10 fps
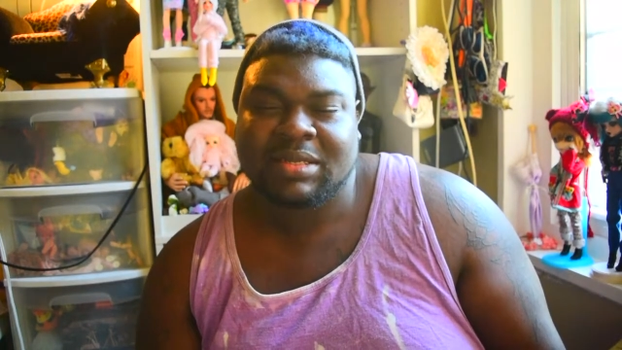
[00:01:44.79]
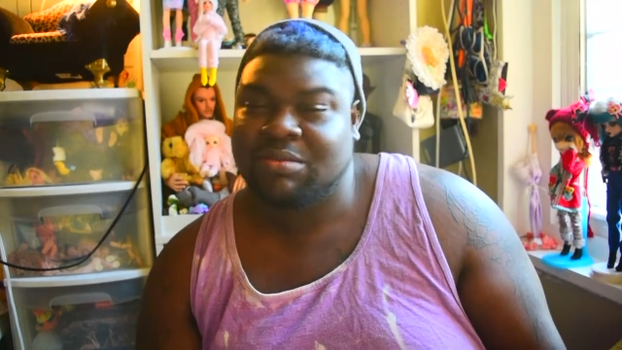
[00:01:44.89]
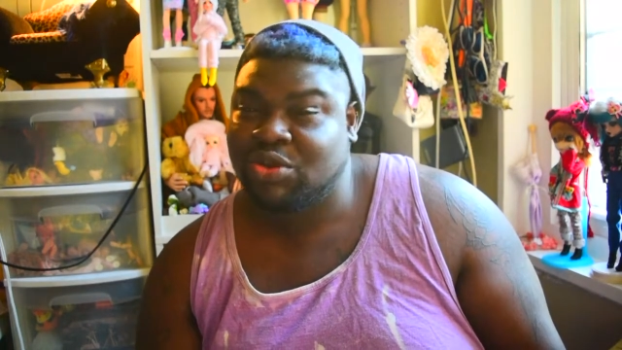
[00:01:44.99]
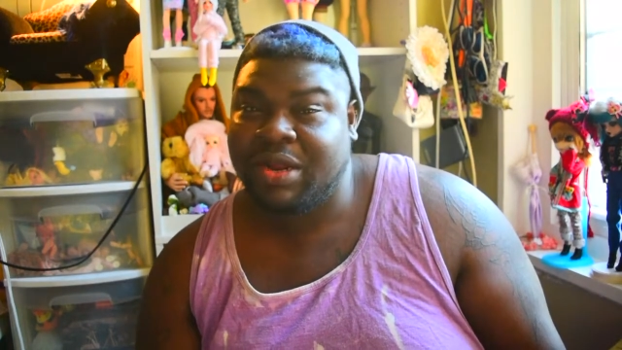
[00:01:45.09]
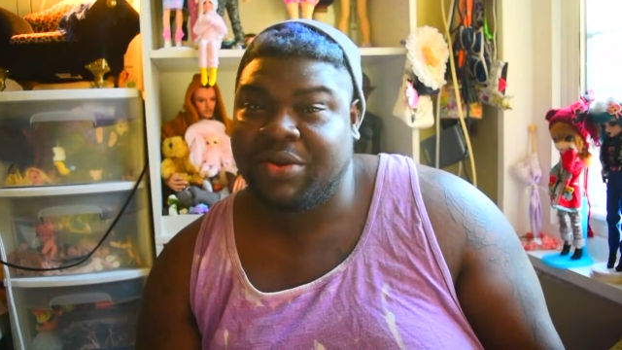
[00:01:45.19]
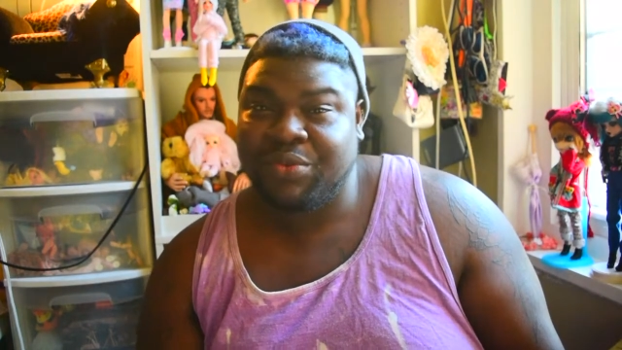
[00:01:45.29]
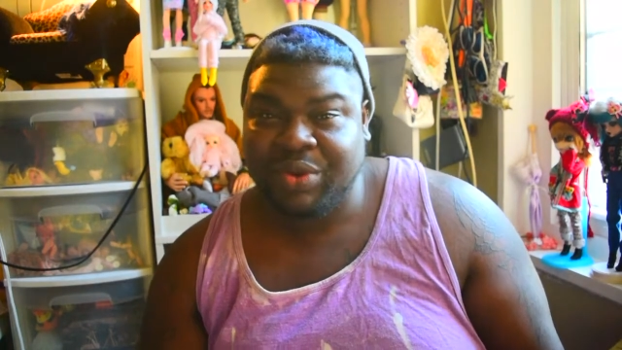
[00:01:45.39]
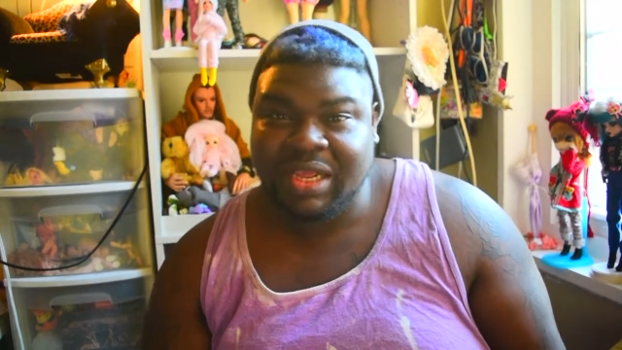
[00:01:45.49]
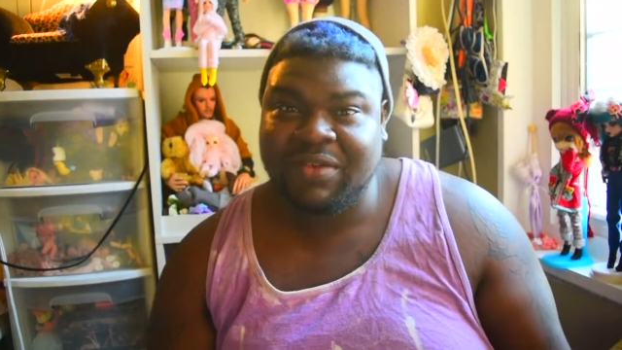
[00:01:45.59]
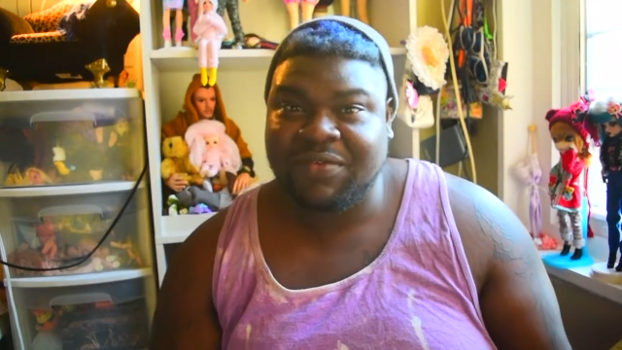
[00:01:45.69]
I'm trying
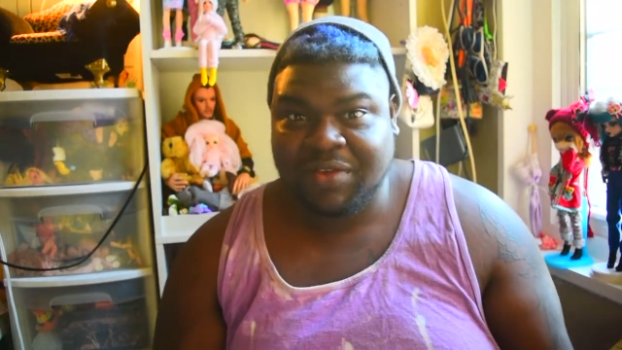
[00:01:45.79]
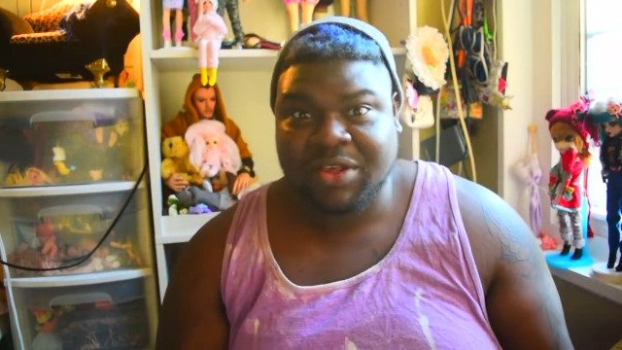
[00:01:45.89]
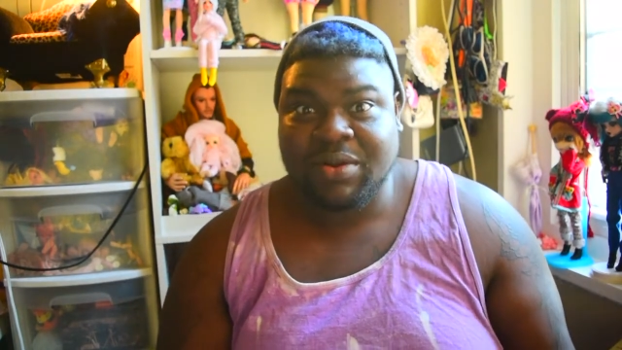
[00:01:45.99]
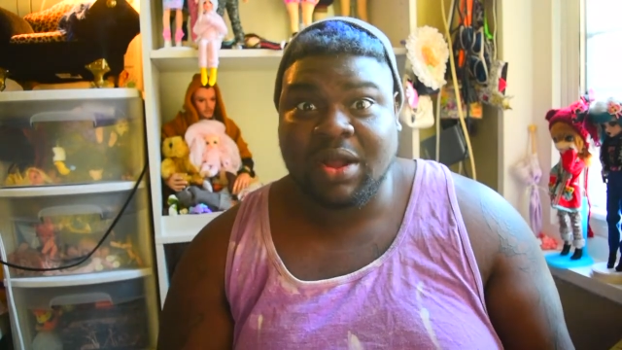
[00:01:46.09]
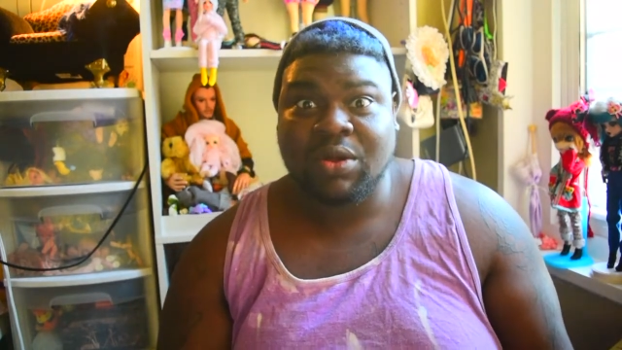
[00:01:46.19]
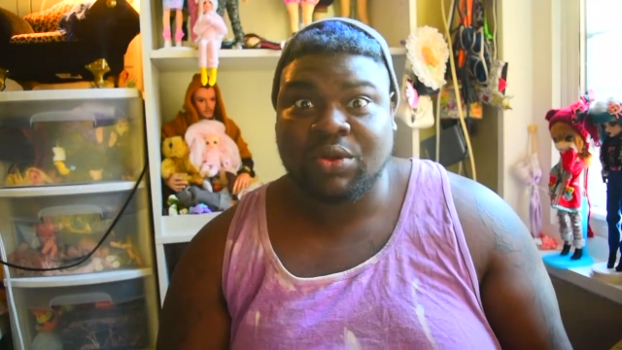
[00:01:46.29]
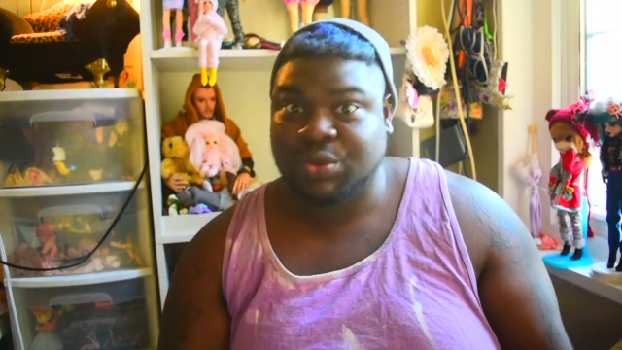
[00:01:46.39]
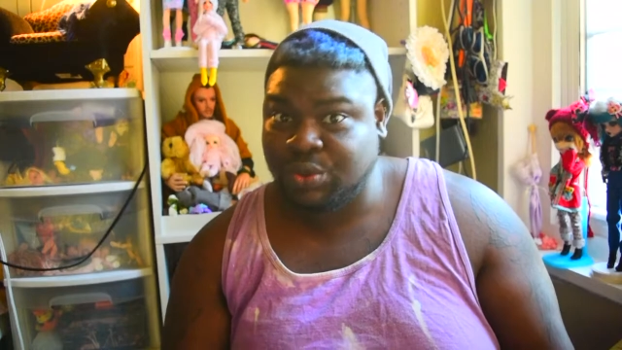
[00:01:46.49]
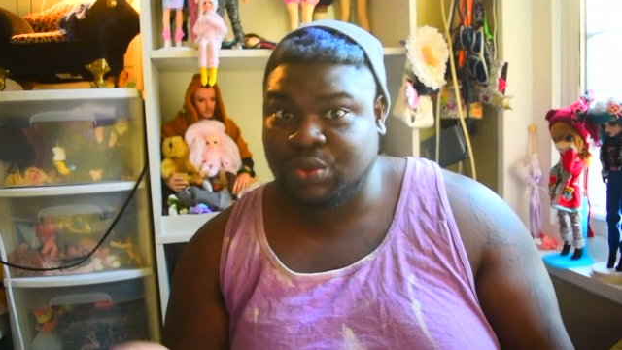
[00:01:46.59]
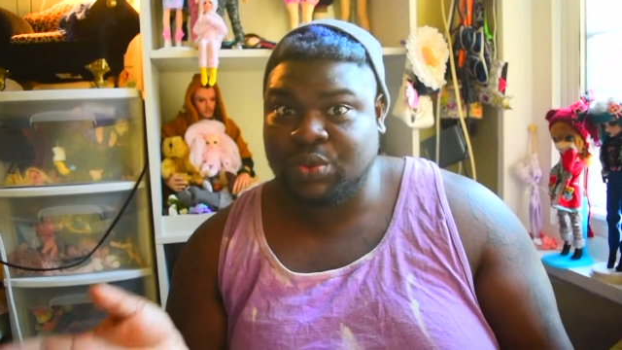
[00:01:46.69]
to figure out
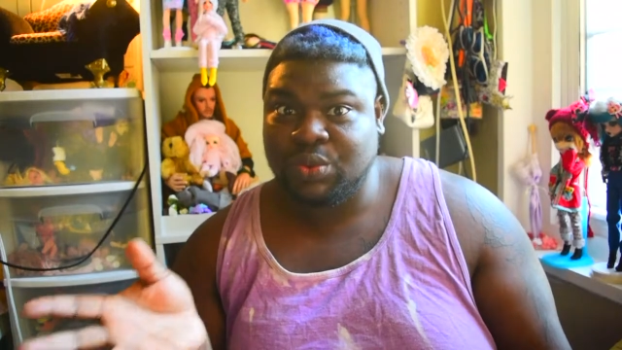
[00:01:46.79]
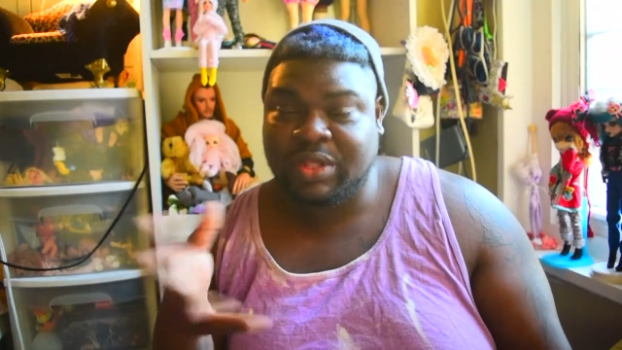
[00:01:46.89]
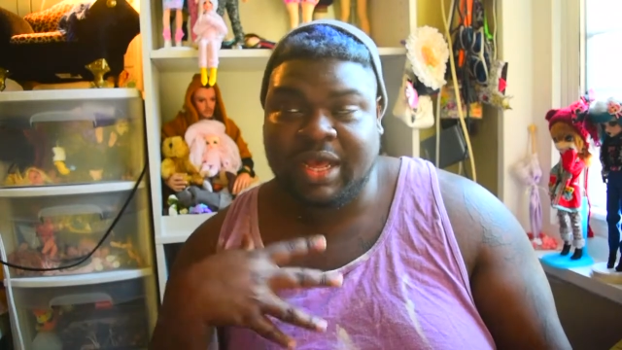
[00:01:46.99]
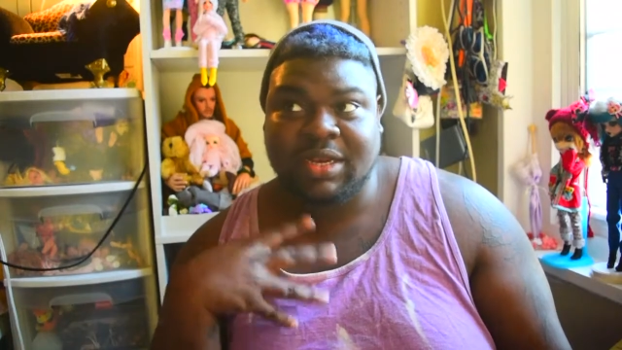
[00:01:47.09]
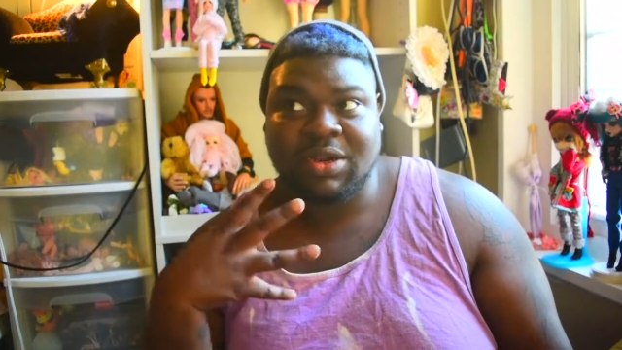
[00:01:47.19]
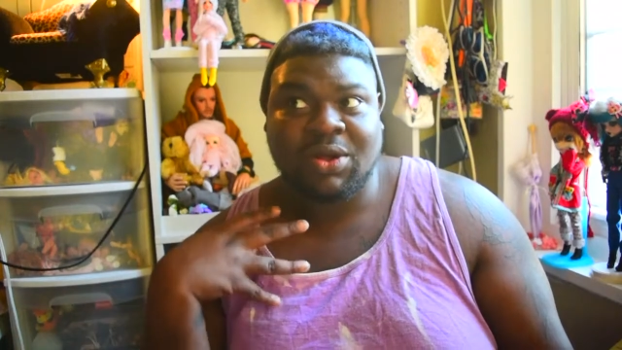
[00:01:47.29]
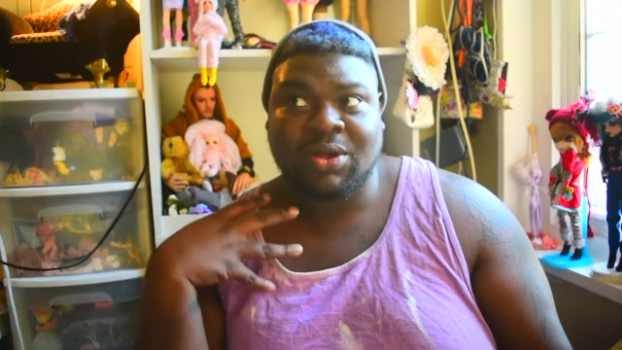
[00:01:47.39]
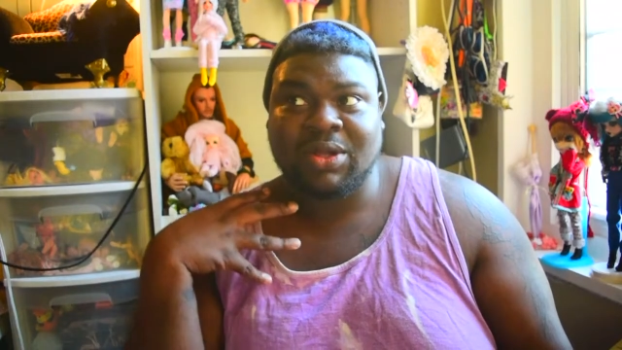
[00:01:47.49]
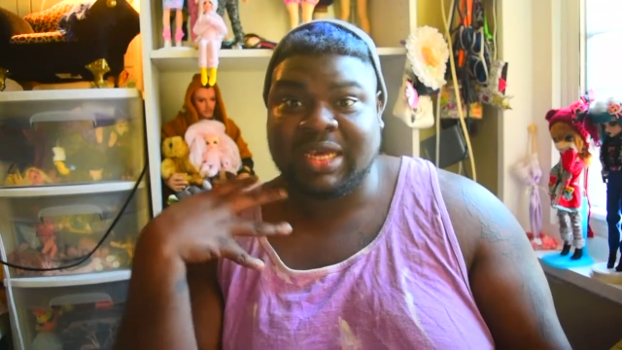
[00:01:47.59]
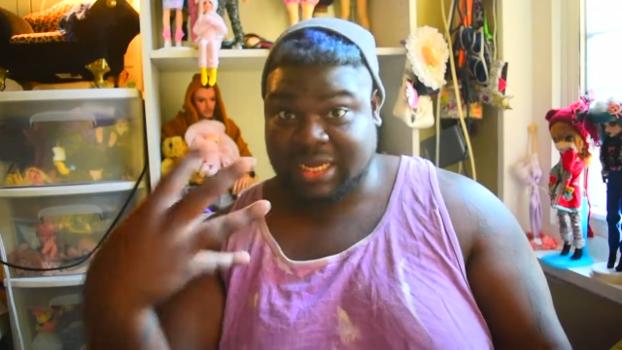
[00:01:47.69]
who that
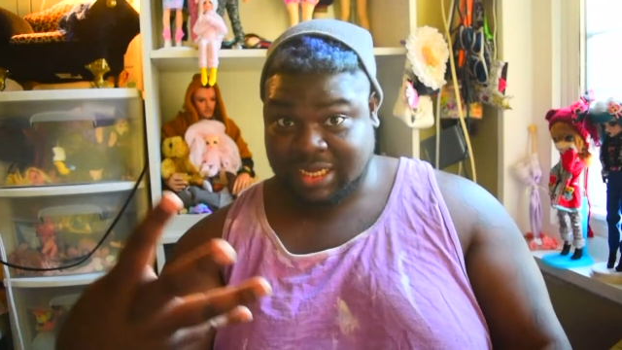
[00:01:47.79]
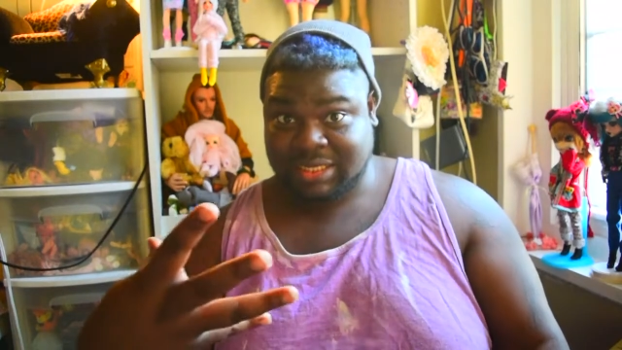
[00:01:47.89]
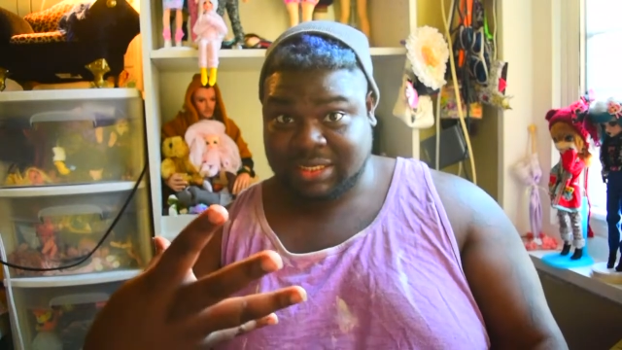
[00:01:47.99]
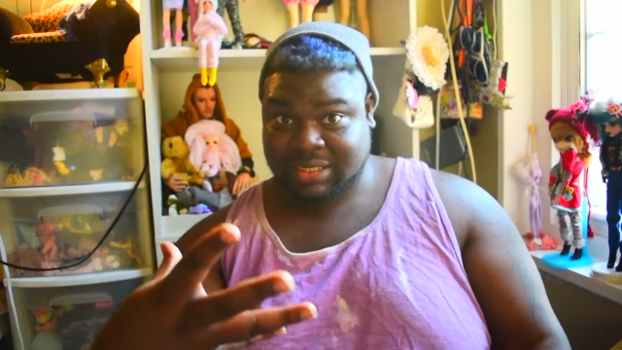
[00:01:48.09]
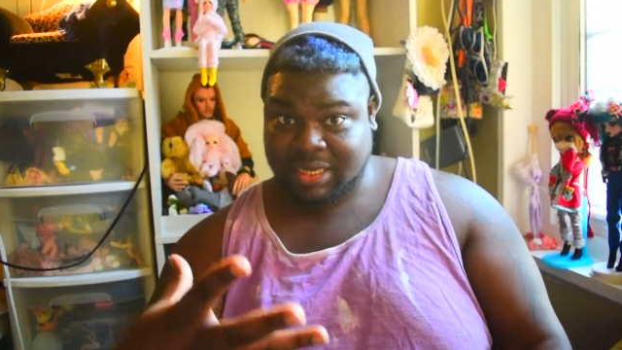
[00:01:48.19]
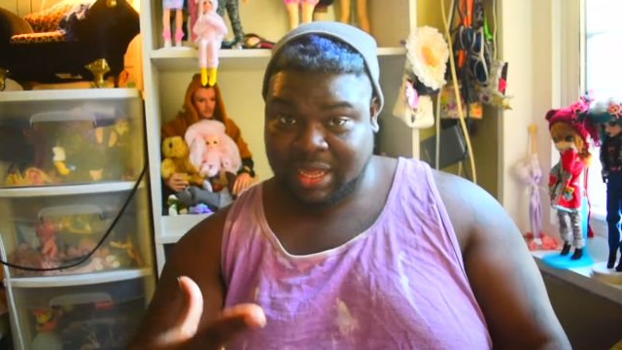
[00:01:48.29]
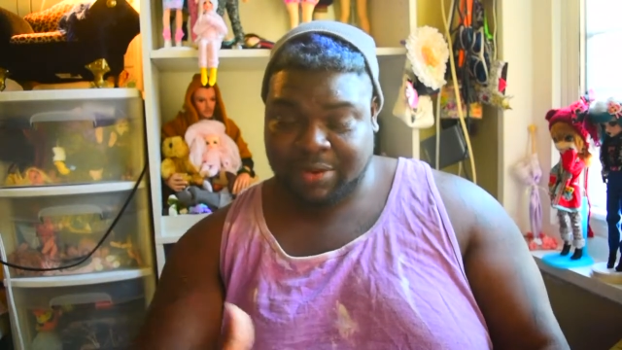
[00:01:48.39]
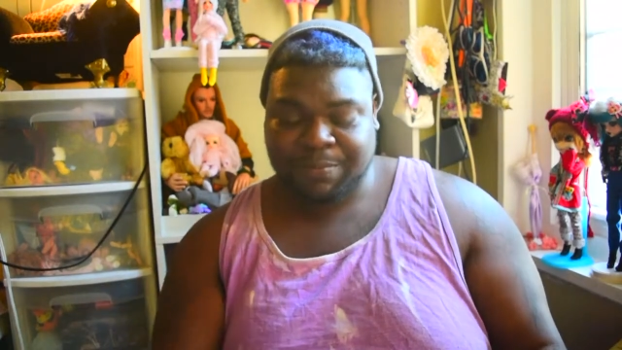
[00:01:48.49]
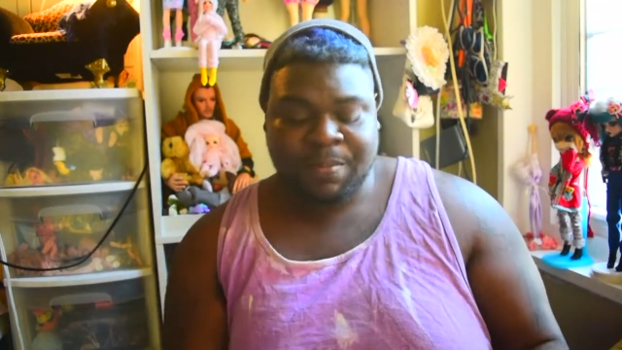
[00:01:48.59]
doll is again.